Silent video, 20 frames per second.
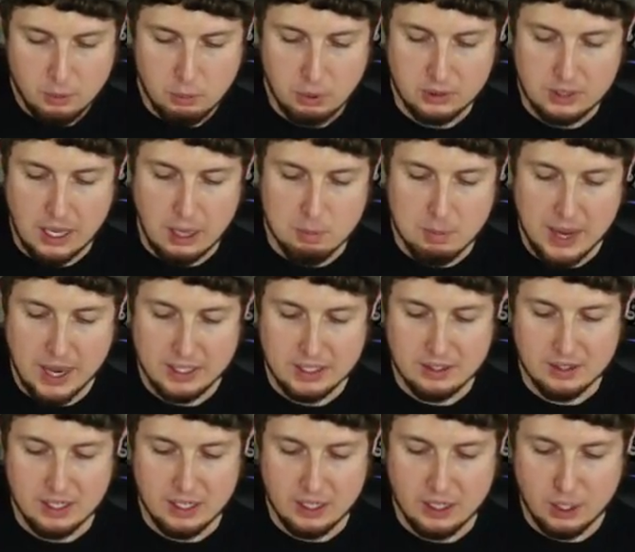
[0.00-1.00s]
put that back
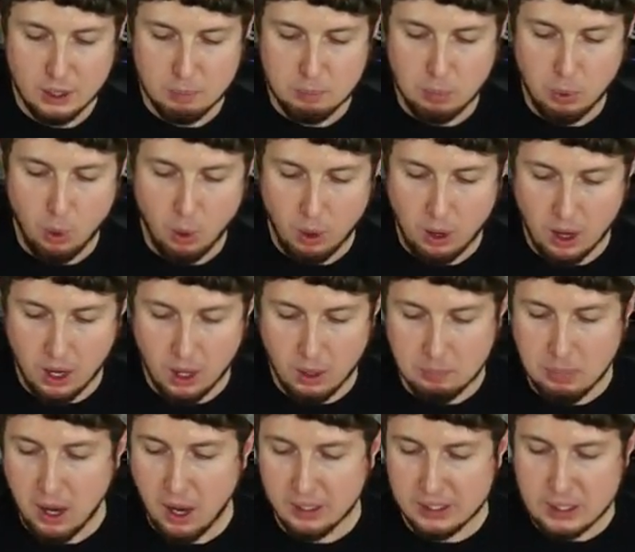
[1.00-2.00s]
in there.
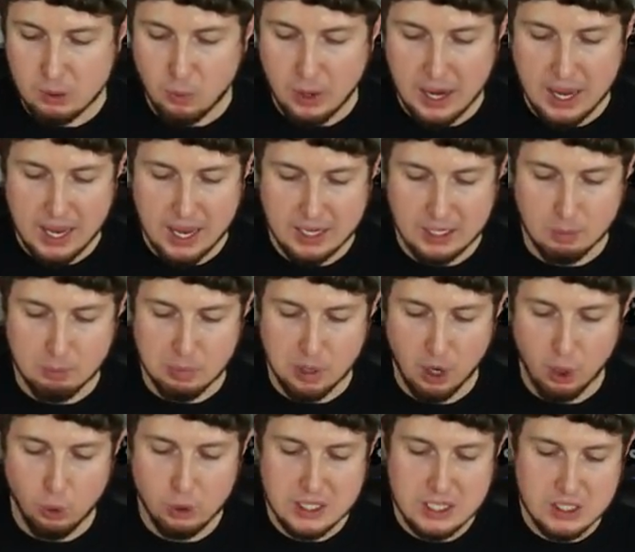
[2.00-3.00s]
Poliwag,
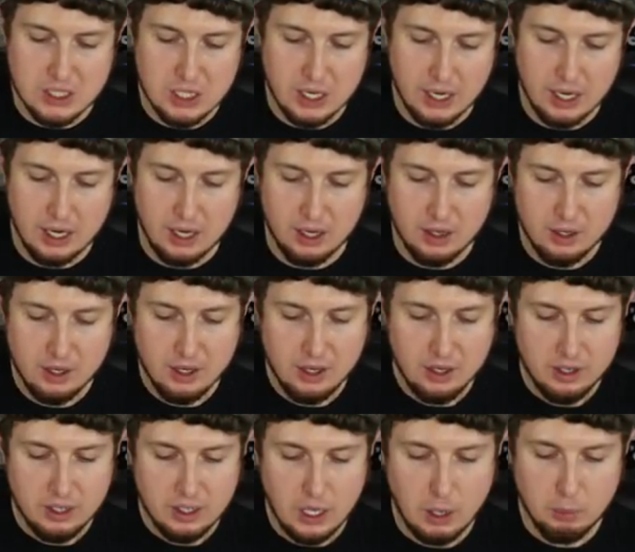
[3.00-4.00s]
Ponyta,
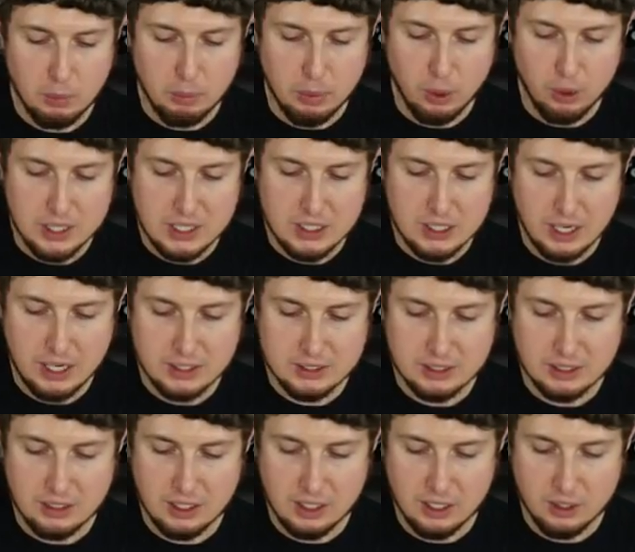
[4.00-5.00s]
couple
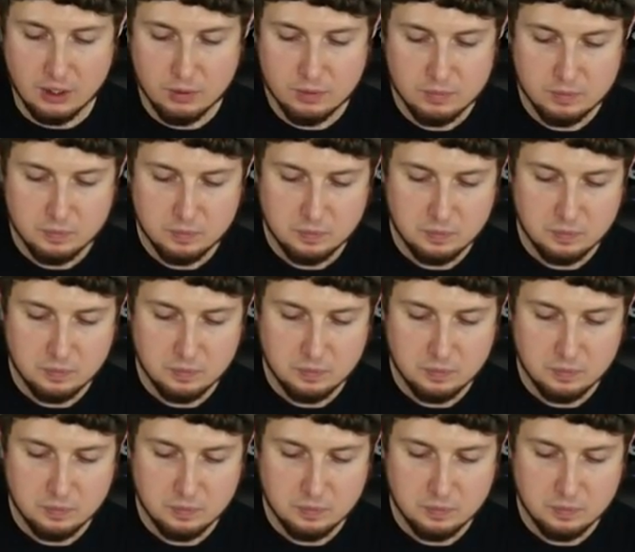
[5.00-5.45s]
Ponytas in there.